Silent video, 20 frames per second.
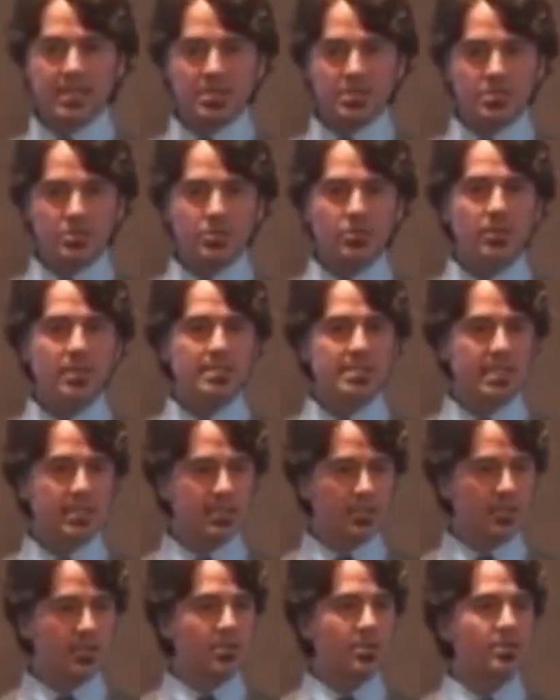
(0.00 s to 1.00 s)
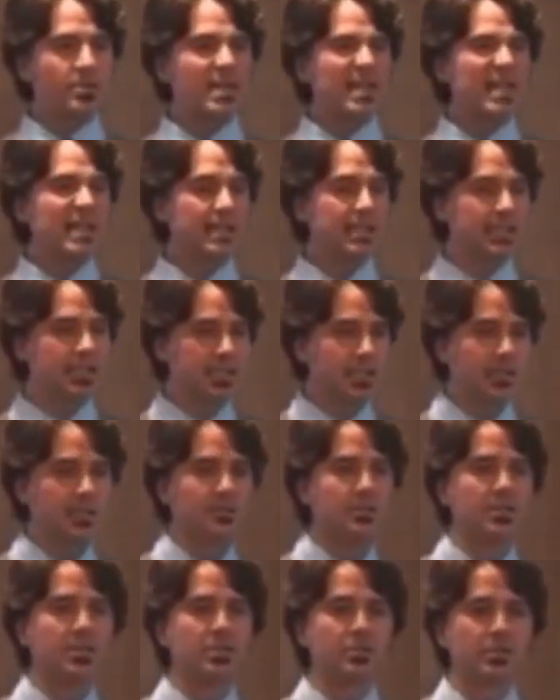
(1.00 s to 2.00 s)
I knew as I learned, eating
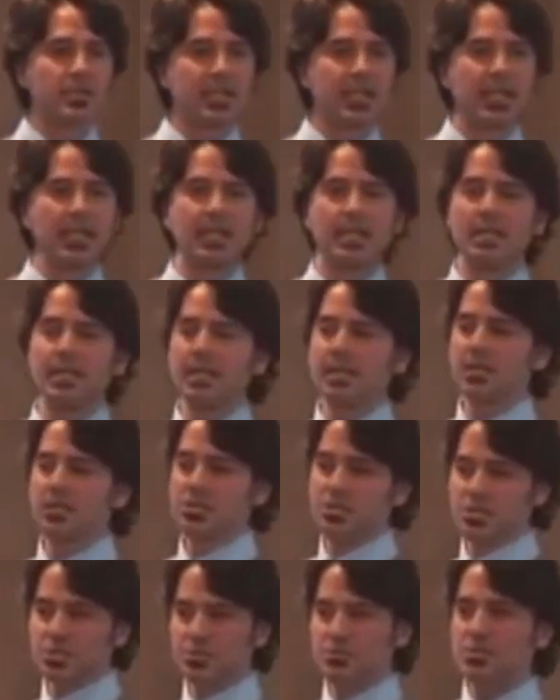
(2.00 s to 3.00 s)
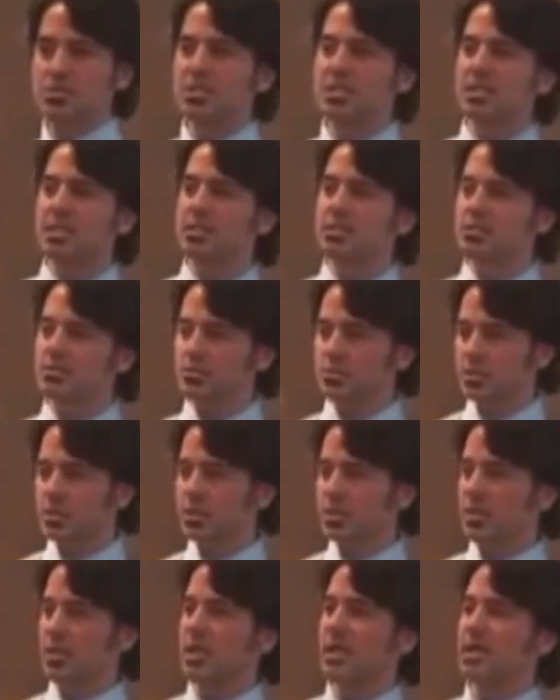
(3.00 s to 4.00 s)
healthy, organic, juicing, doing
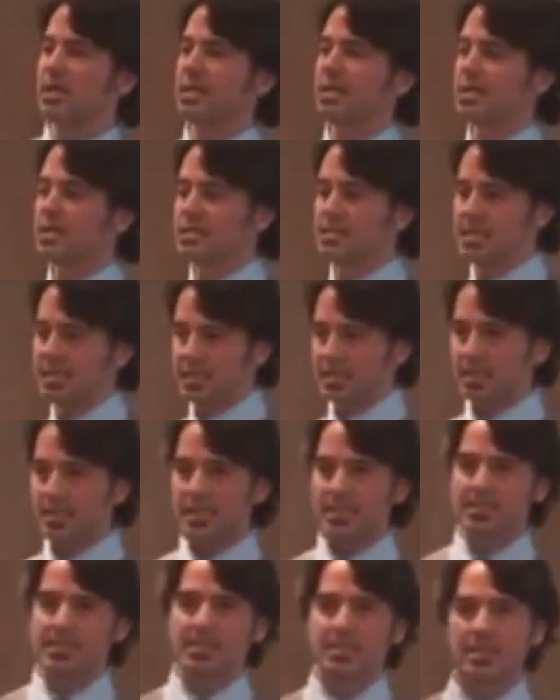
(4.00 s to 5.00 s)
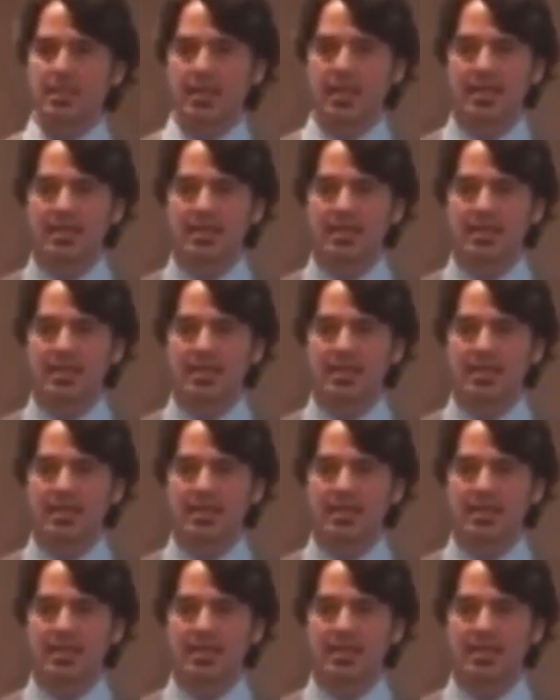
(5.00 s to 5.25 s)
colonics, taking lots of